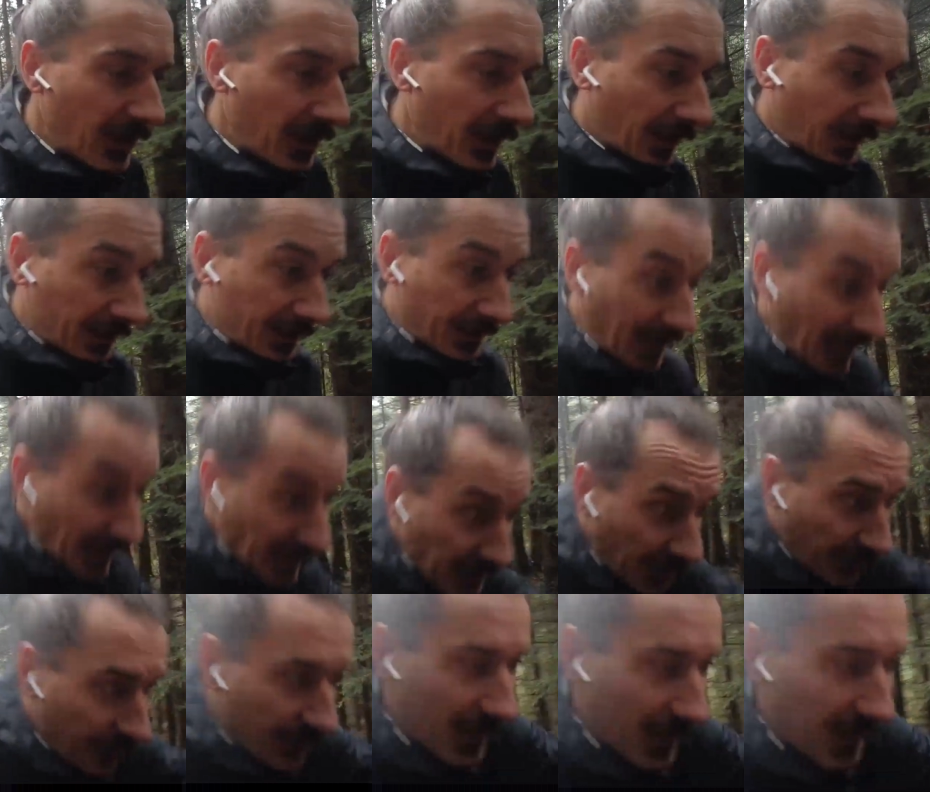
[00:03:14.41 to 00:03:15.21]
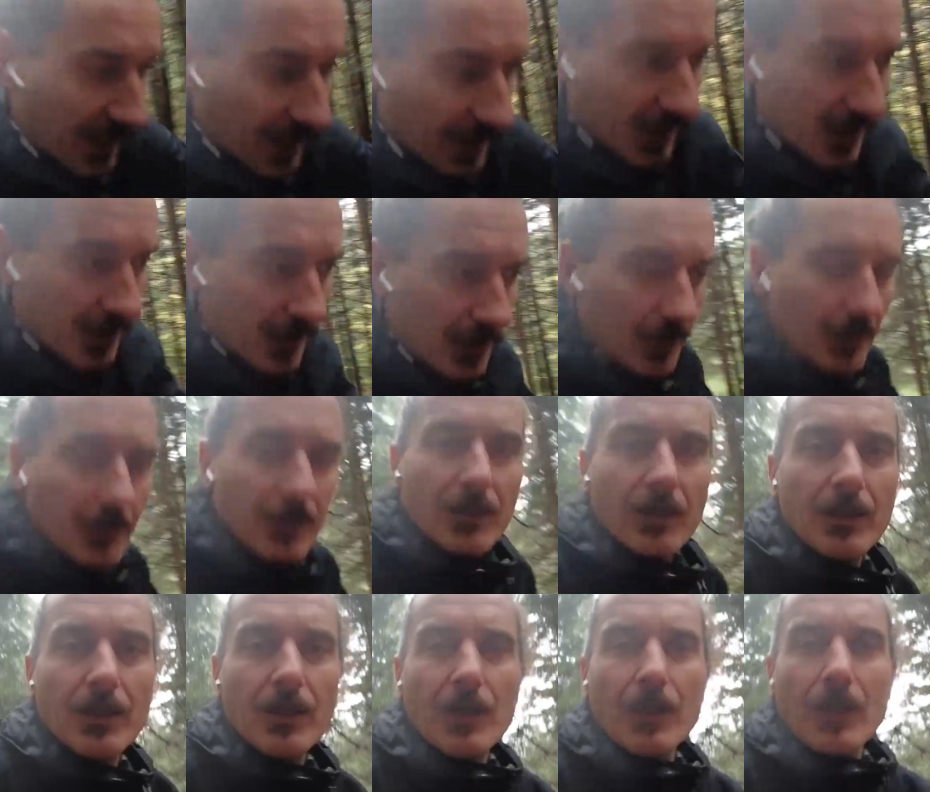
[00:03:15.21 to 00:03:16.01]
Excessive thinking
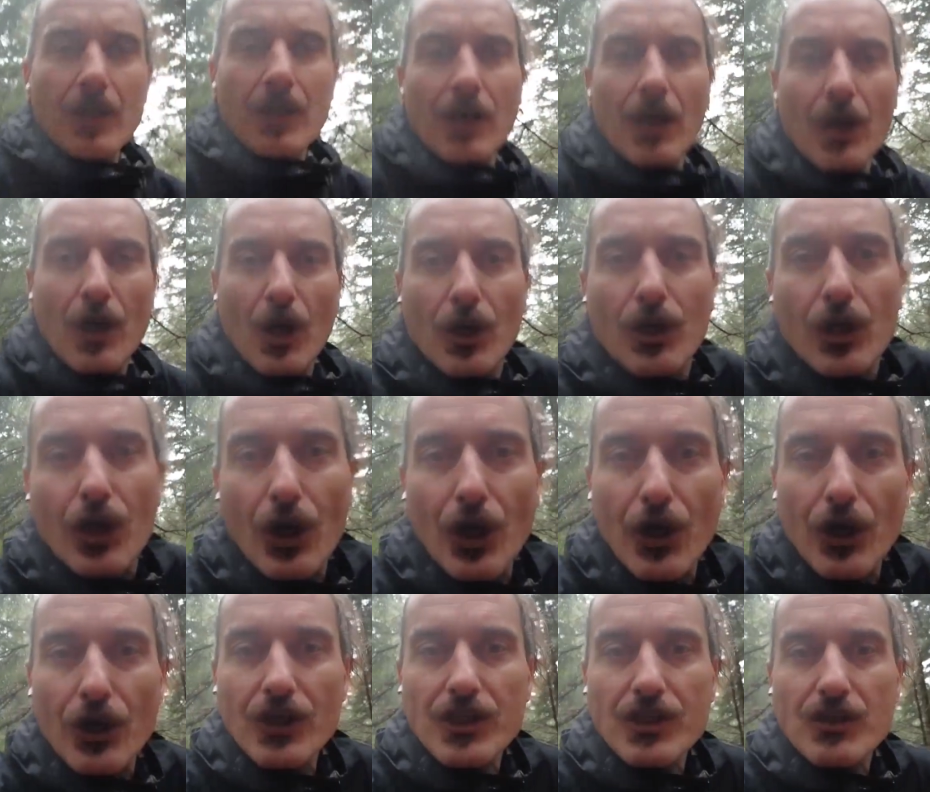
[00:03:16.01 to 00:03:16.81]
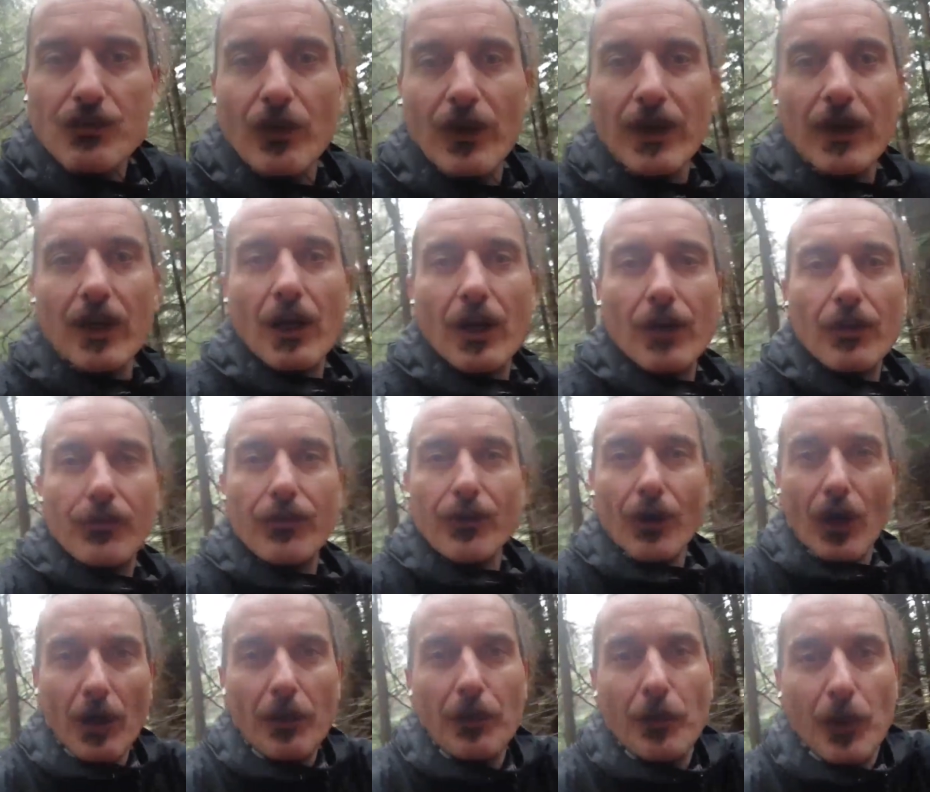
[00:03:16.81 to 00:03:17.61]
occurs when our
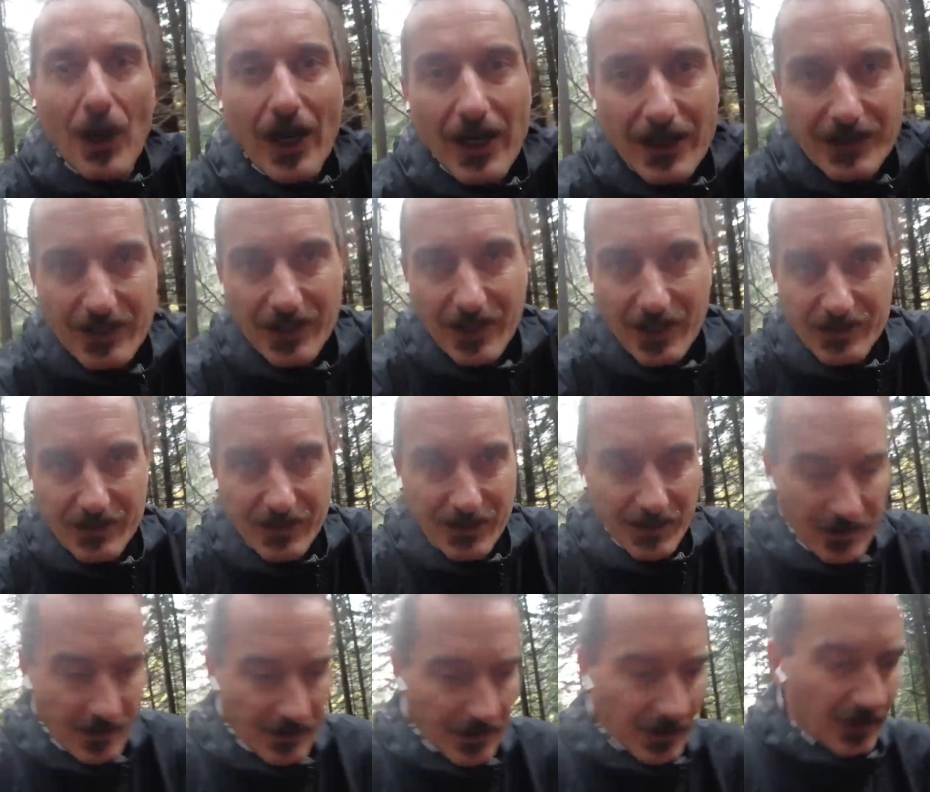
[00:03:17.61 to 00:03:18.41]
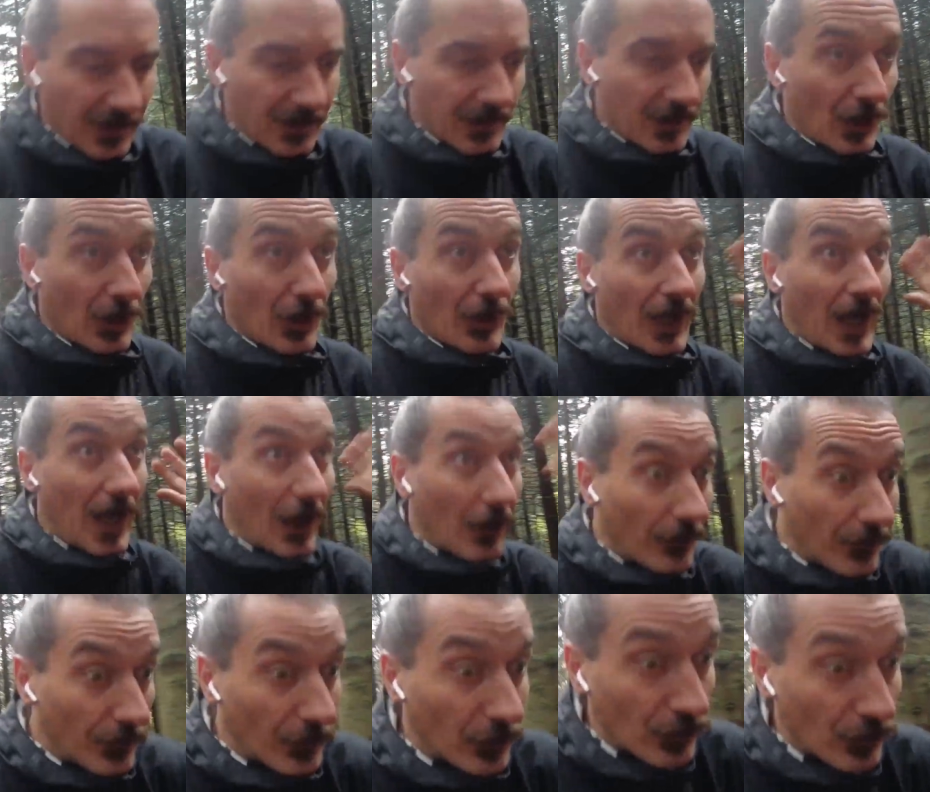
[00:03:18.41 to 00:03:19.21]
thought processes are
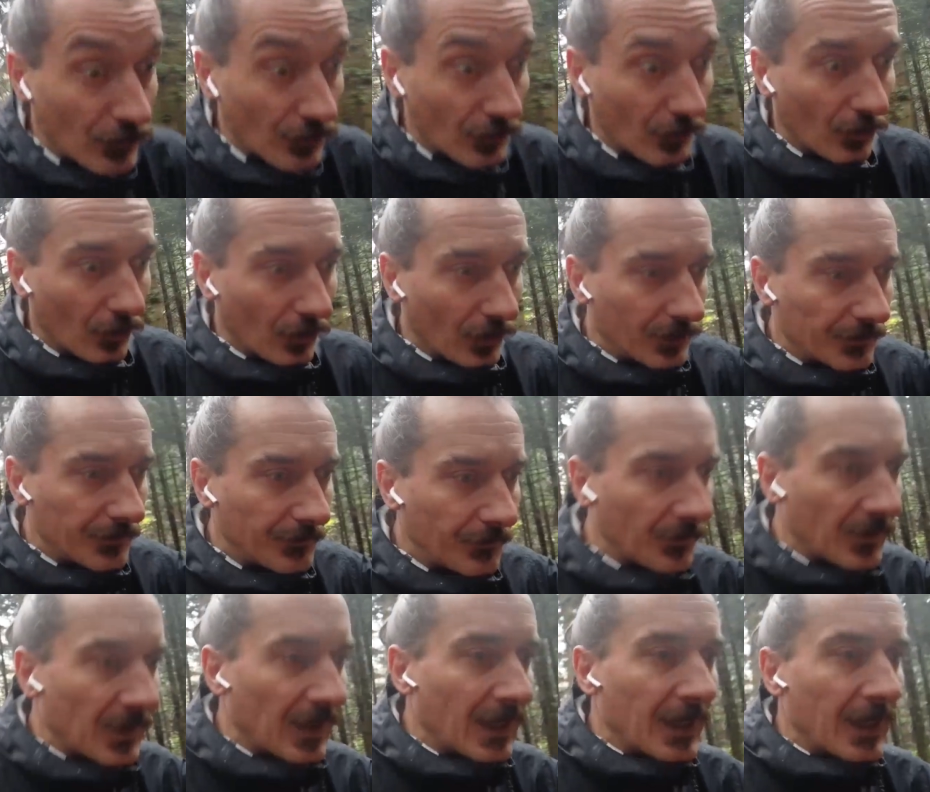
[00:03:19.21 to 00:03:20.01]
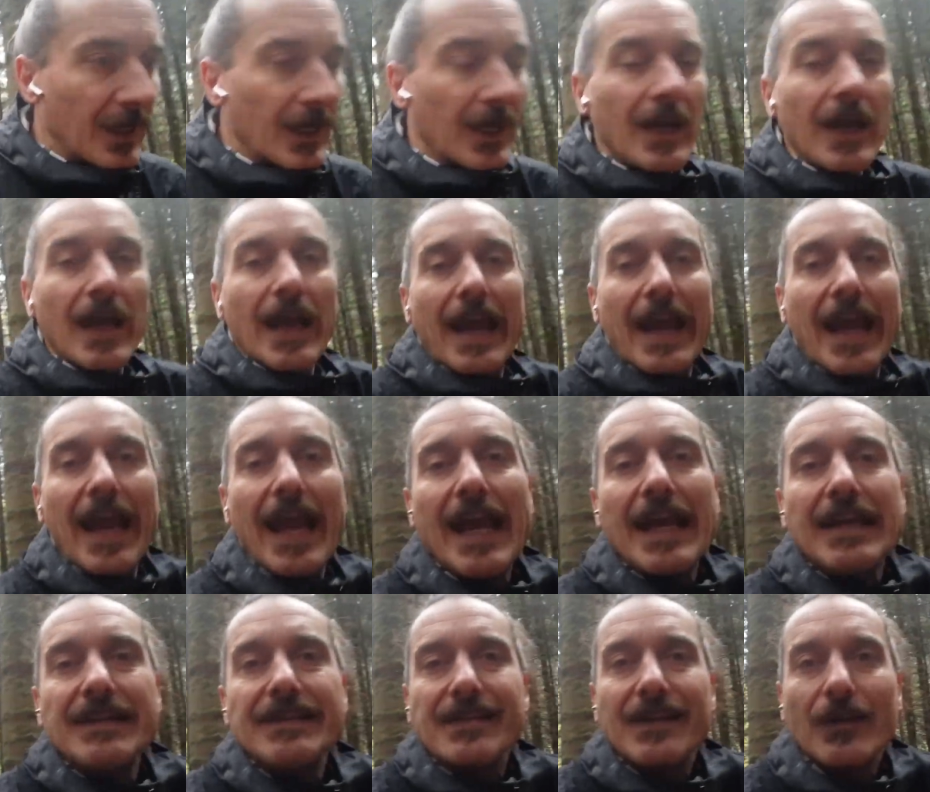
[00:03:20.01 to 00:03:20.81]
out of control
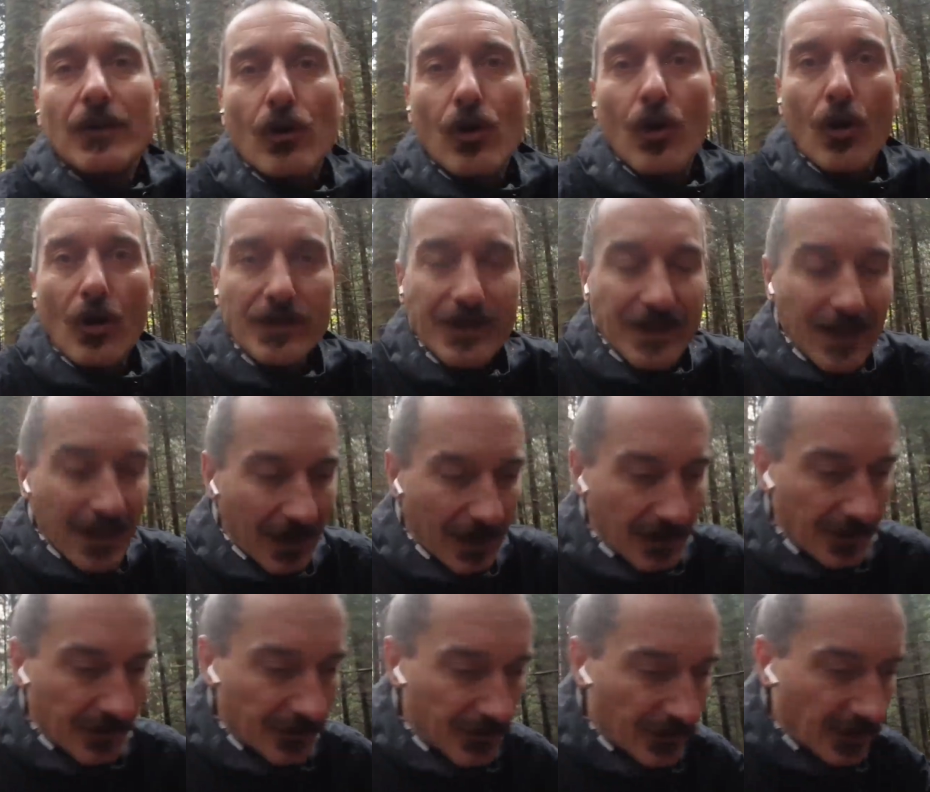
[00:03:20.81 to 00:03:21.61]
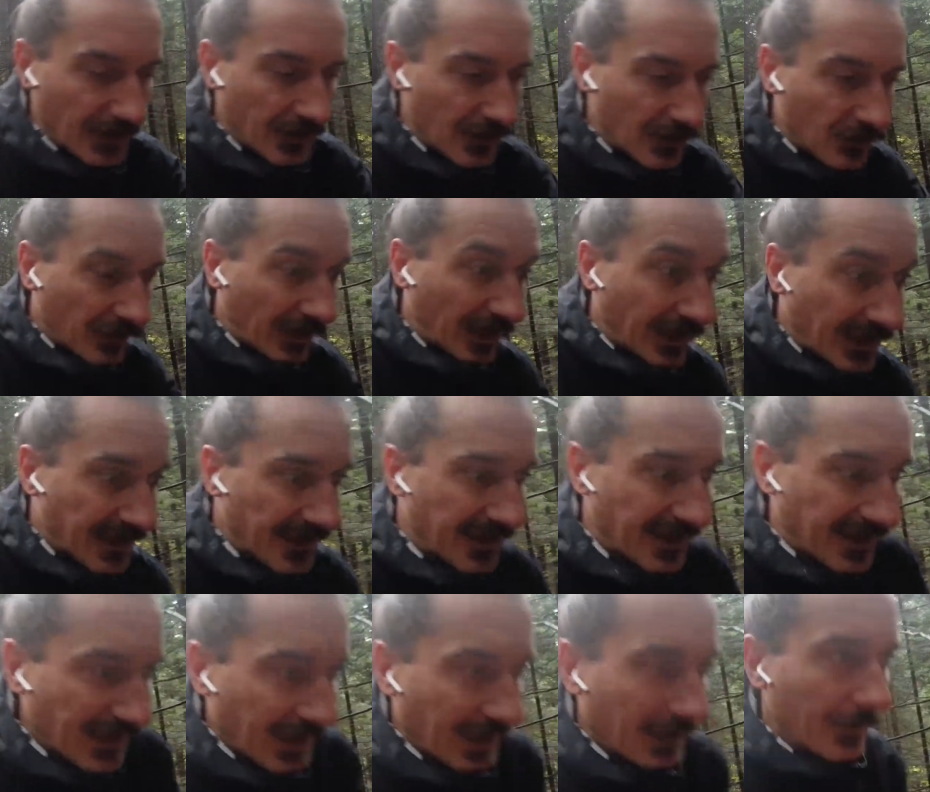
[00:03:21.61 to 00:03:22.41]
and causing us
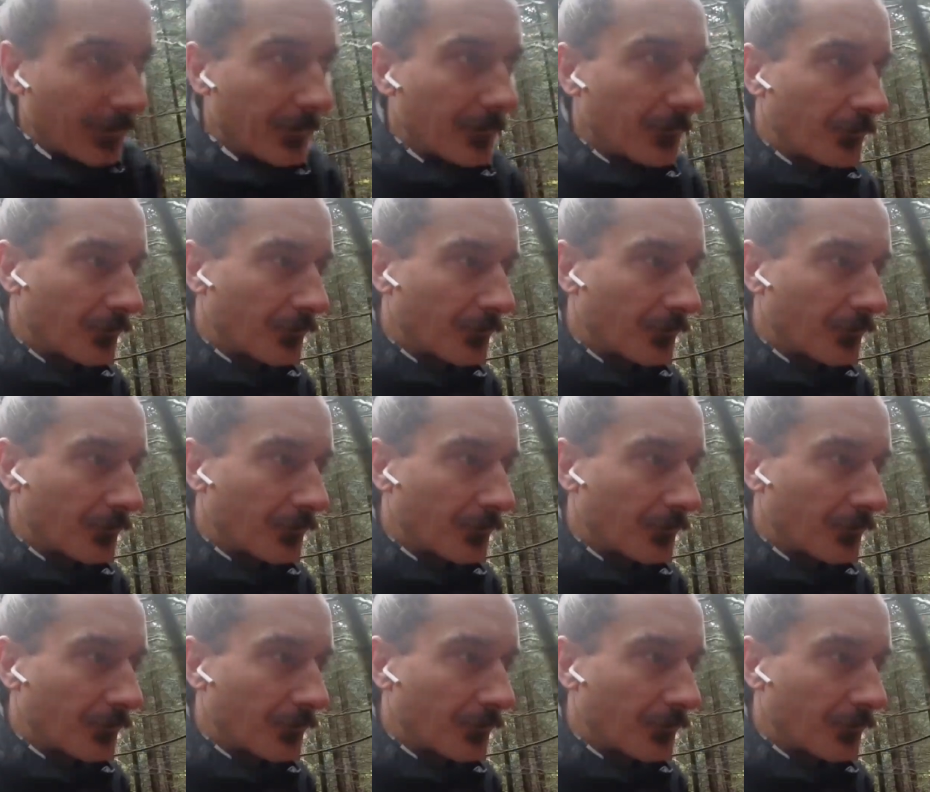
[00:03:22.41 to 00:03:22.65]
distress.